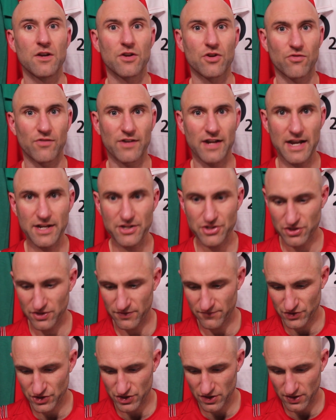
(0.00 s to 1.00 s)
creation
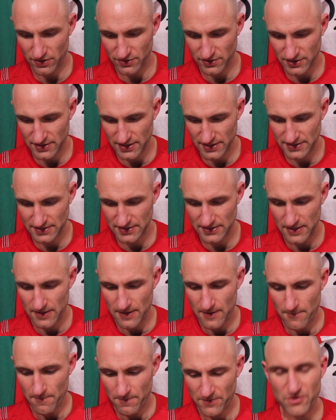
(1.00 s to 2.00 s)
of chances.
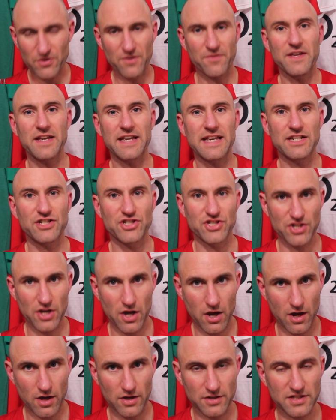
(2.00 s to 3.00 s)
So I think he
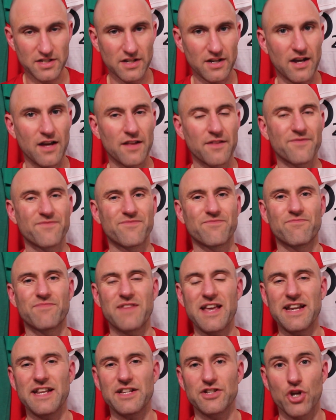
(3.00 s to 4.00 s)
starts, and
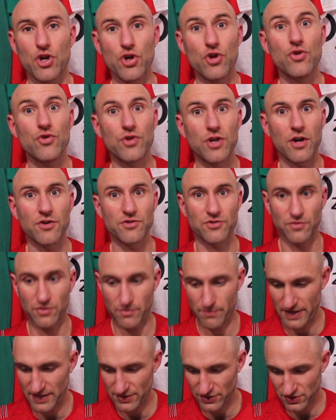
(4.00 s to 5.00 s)
then it's who goes on
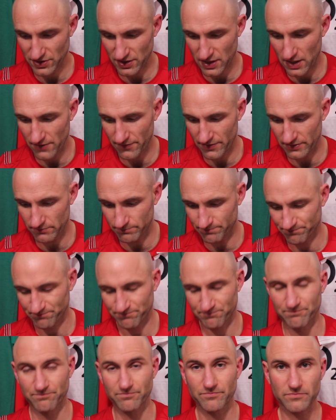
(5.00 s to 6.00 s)
the bench to cover him,
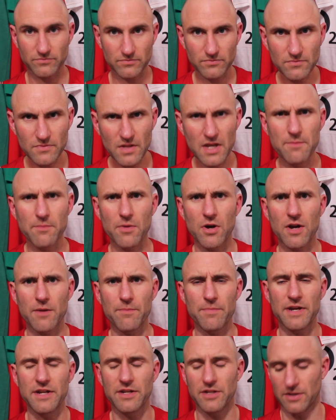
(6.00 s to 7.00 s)
in my
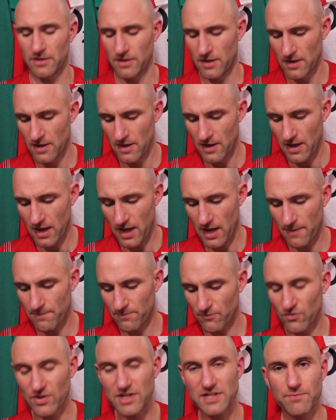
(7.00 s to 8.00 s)
opinion.
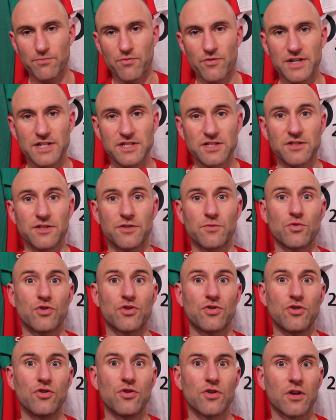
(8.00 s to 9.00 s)
Reece Priestland
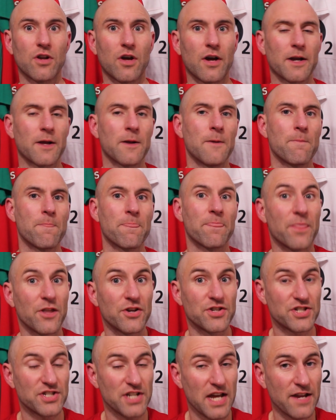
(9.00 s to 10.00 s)
would look like
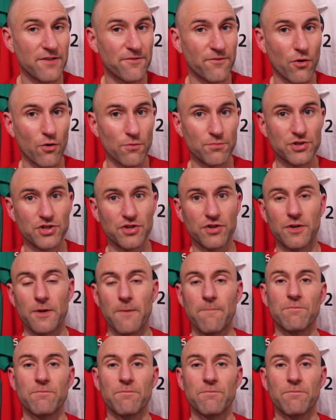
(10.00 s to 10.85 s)
the safe option,